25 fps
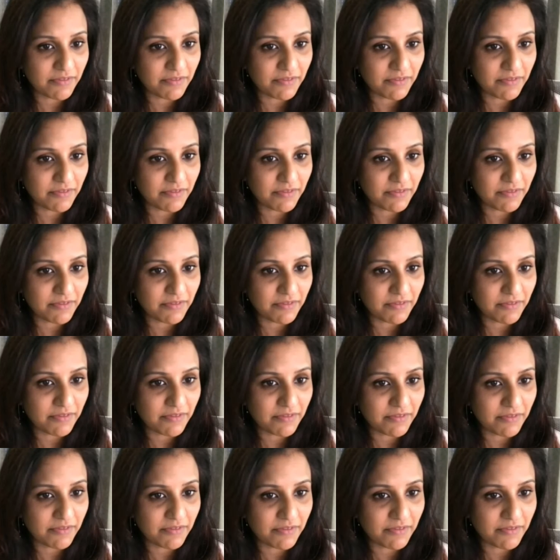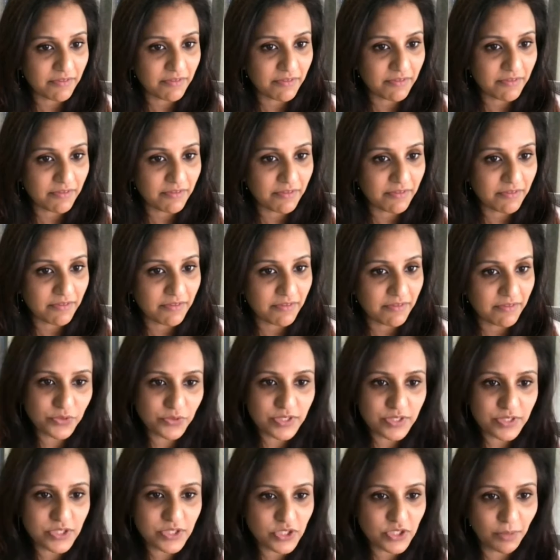you are just doing an upgrade,
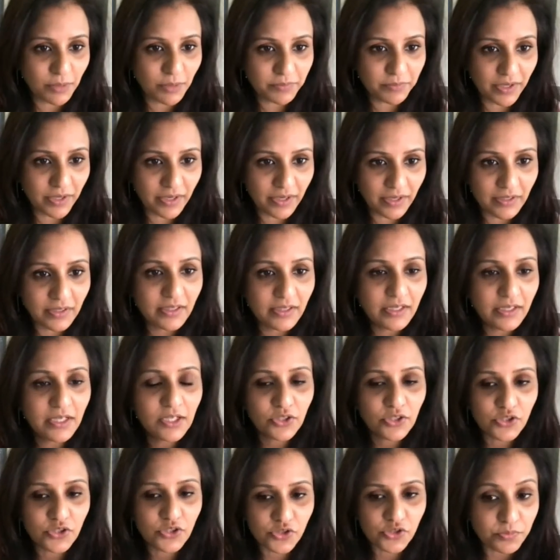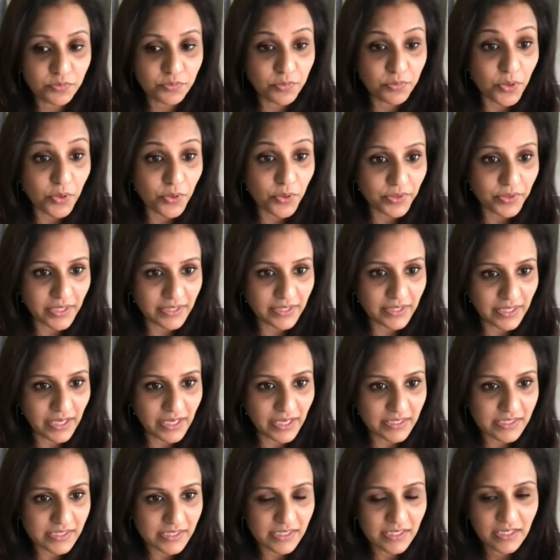don't stop there, do more than
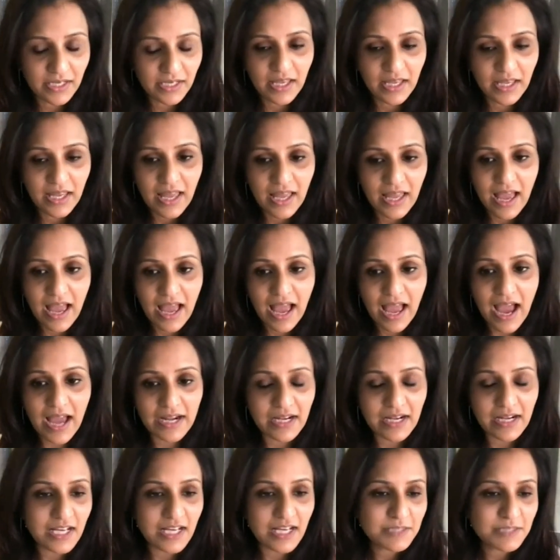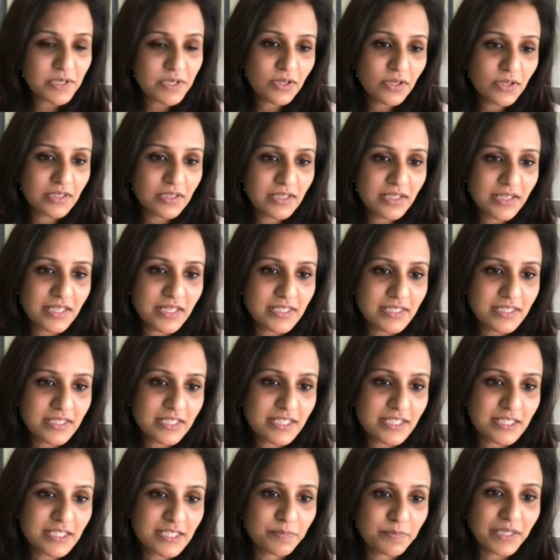that. And last but not the least
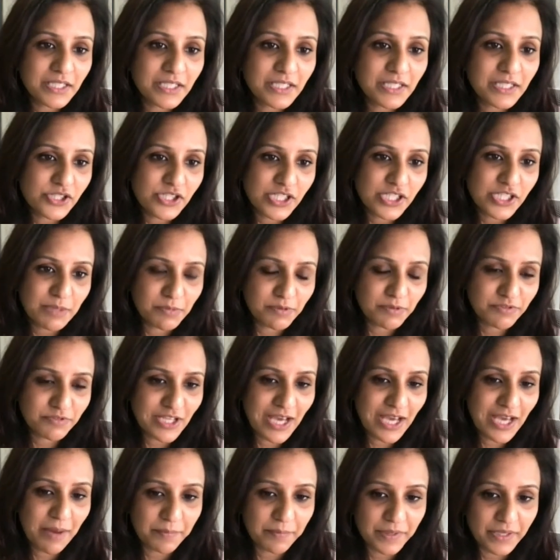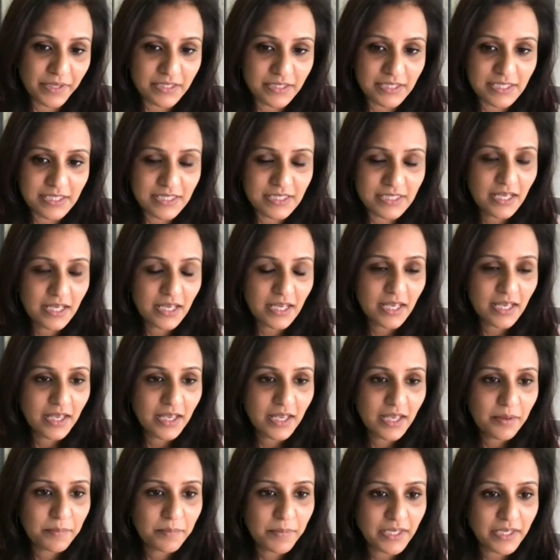is build your team of champions,
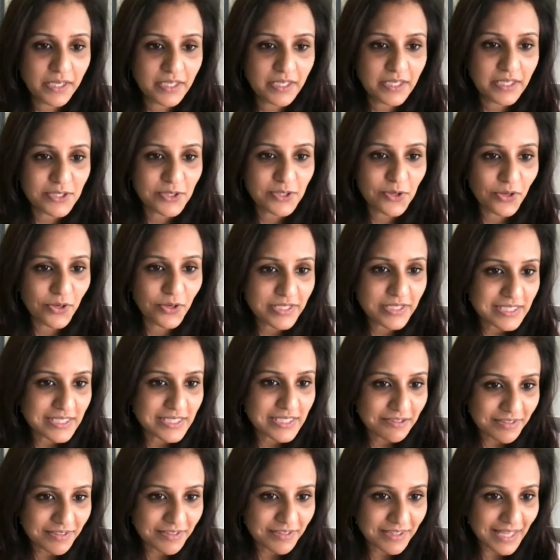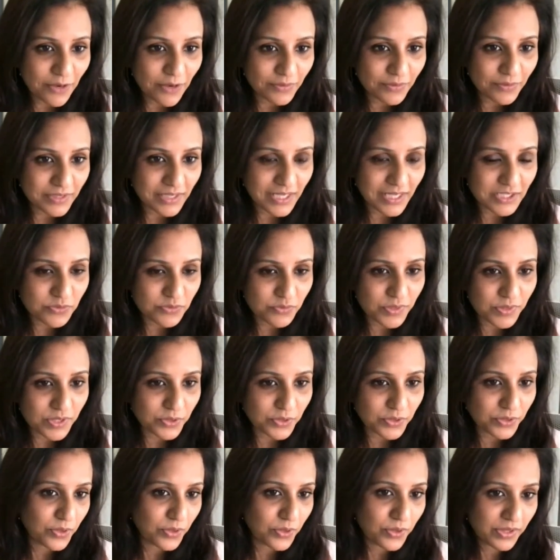because honestly, without that, we could
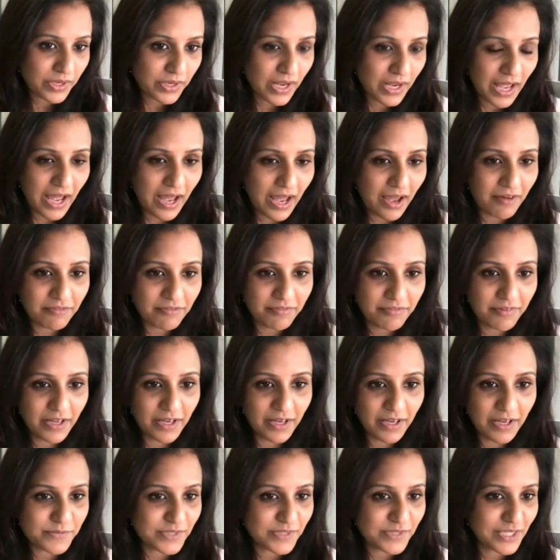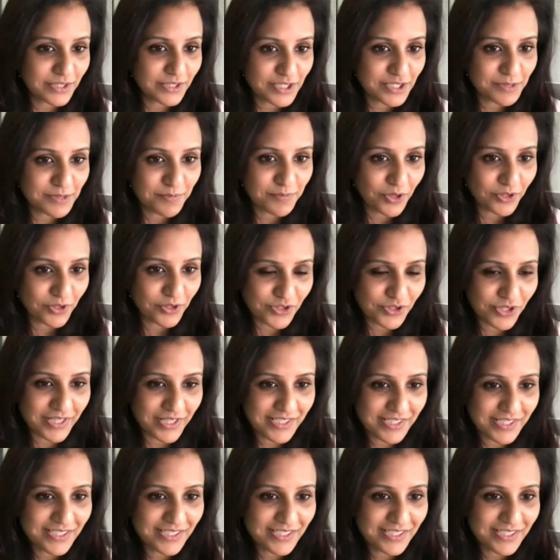not have done this project.